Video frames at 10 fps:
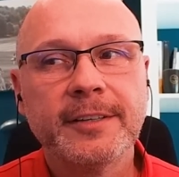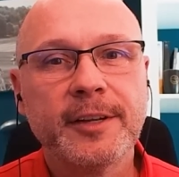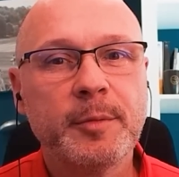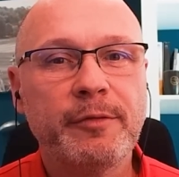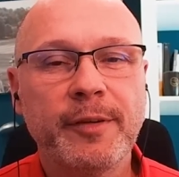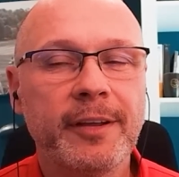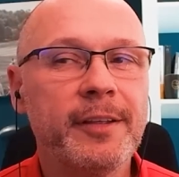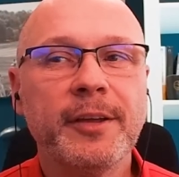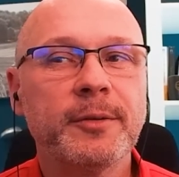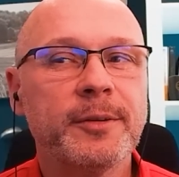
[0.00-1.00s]
Going to
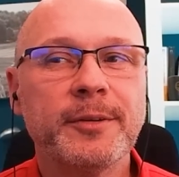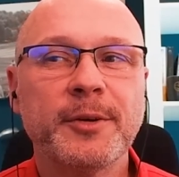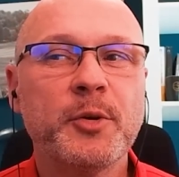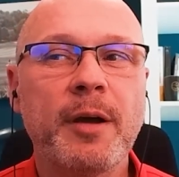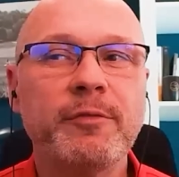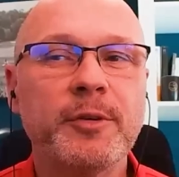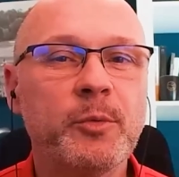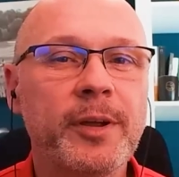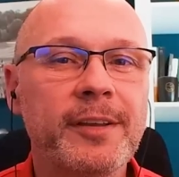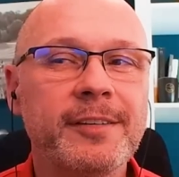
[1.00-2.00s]
be whoever
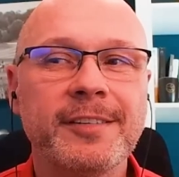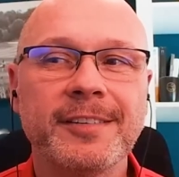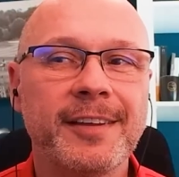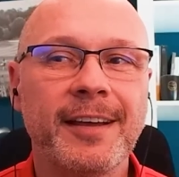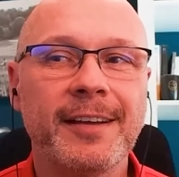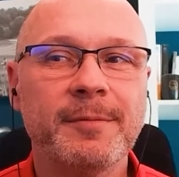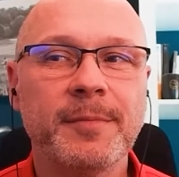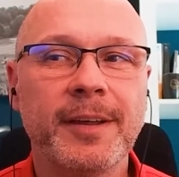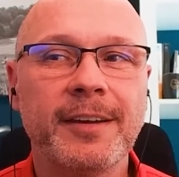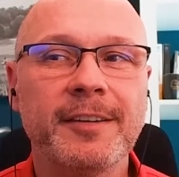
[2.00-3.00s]
wins.
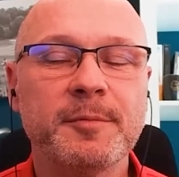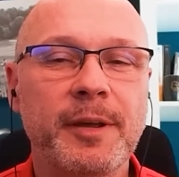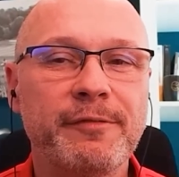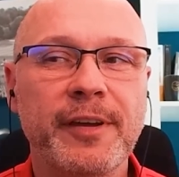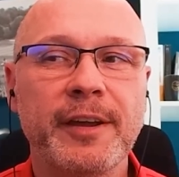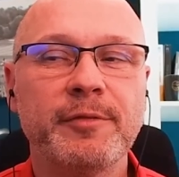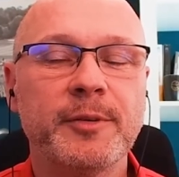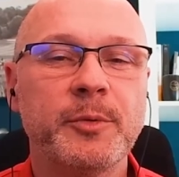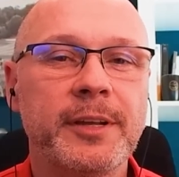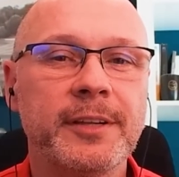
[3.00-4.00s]
It is my
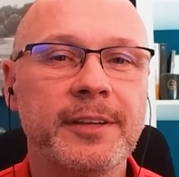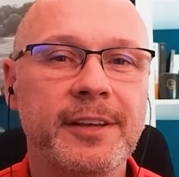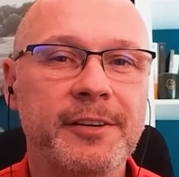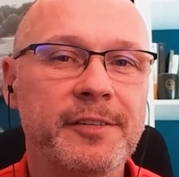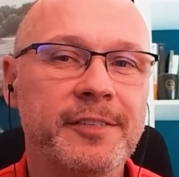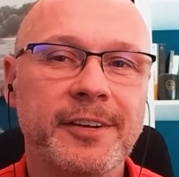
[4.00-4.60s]
favorite week of the year. So